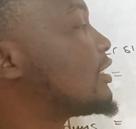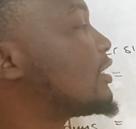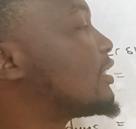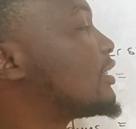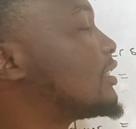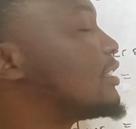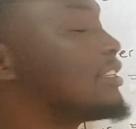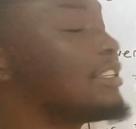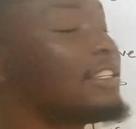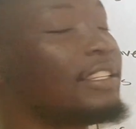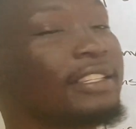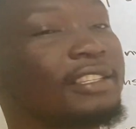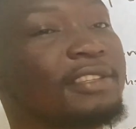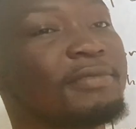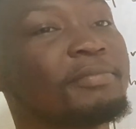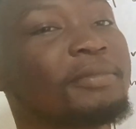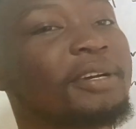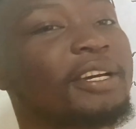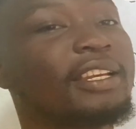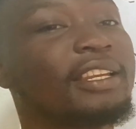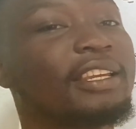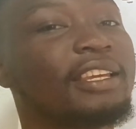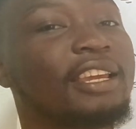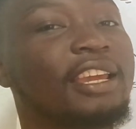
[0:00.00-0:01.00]
this is the
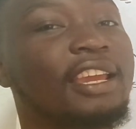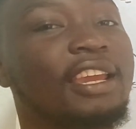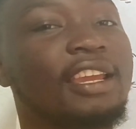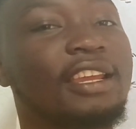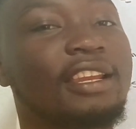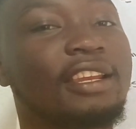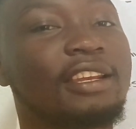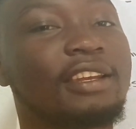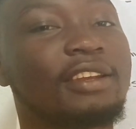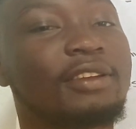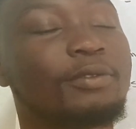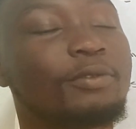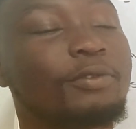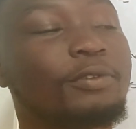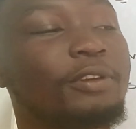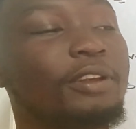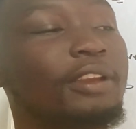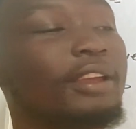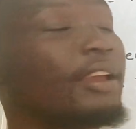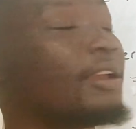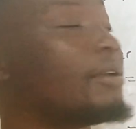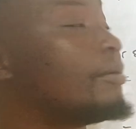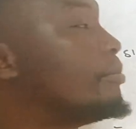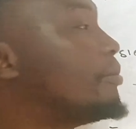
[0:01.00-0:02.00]
money earned
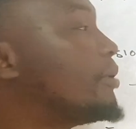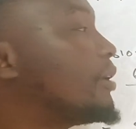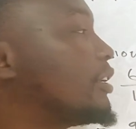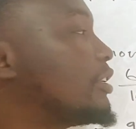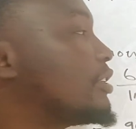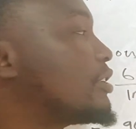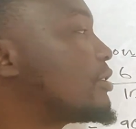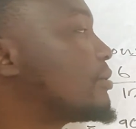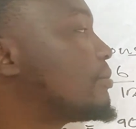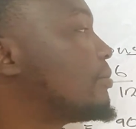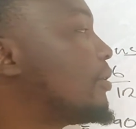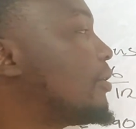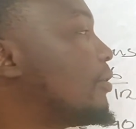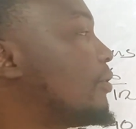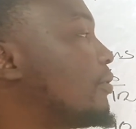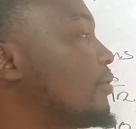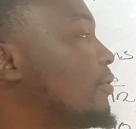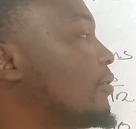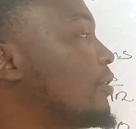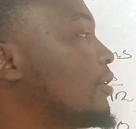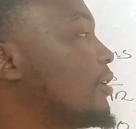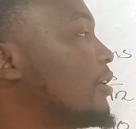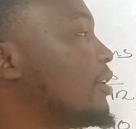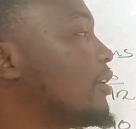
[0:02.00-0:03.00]
on a principal.
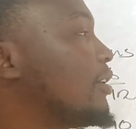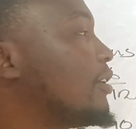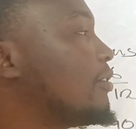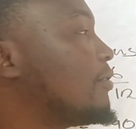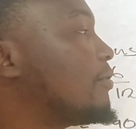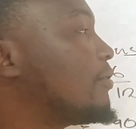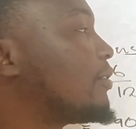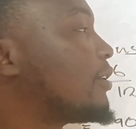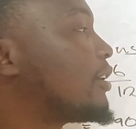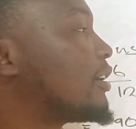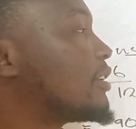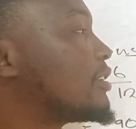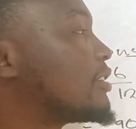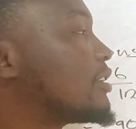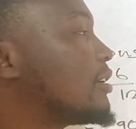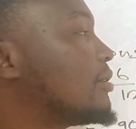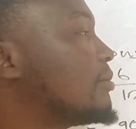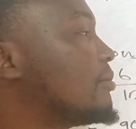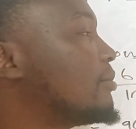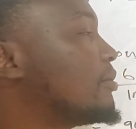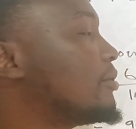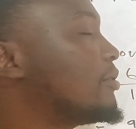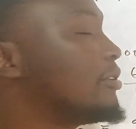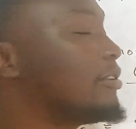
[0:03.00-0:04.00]
For
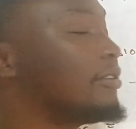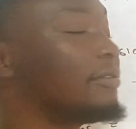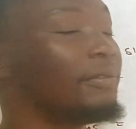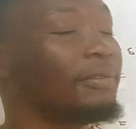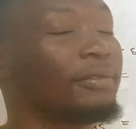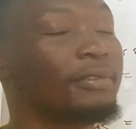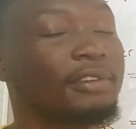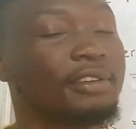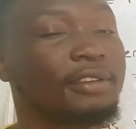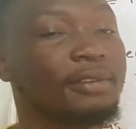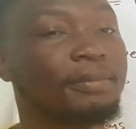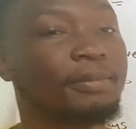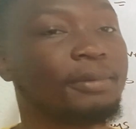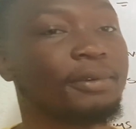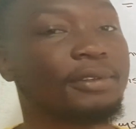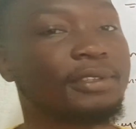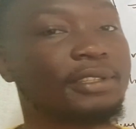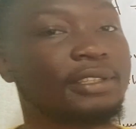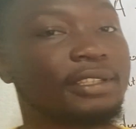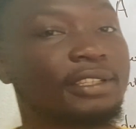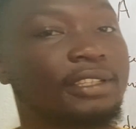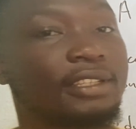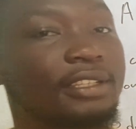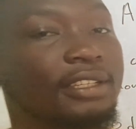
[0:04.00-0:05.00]
example, if you
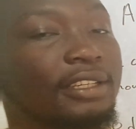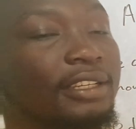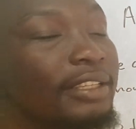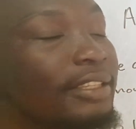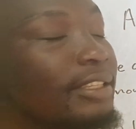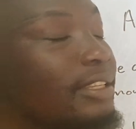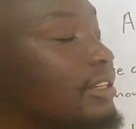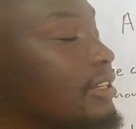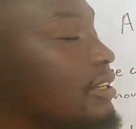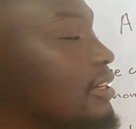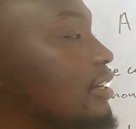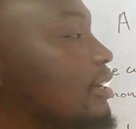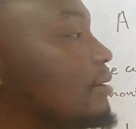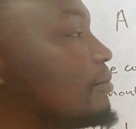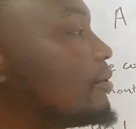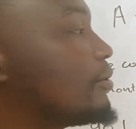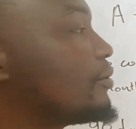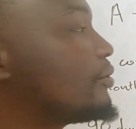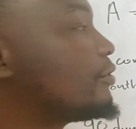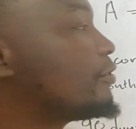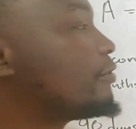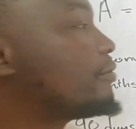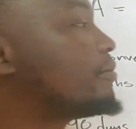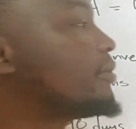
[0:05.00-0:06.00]
deposit a certain
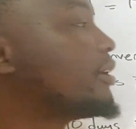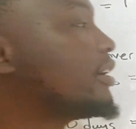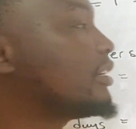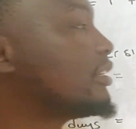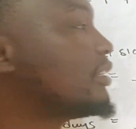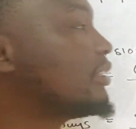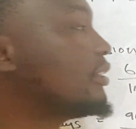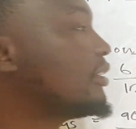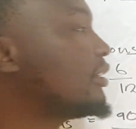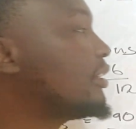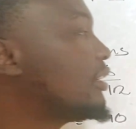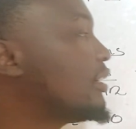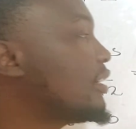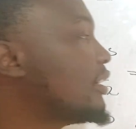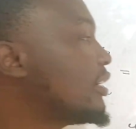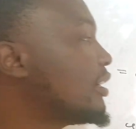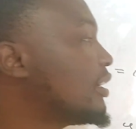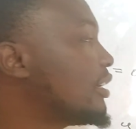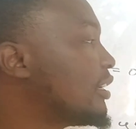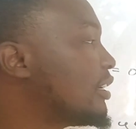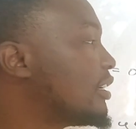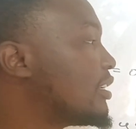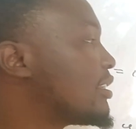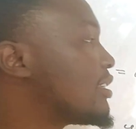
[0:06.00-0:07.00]
amount of money,
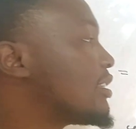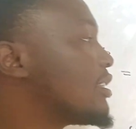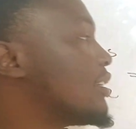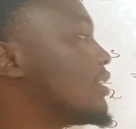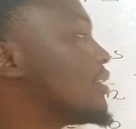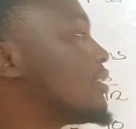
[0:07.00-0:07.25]
let's say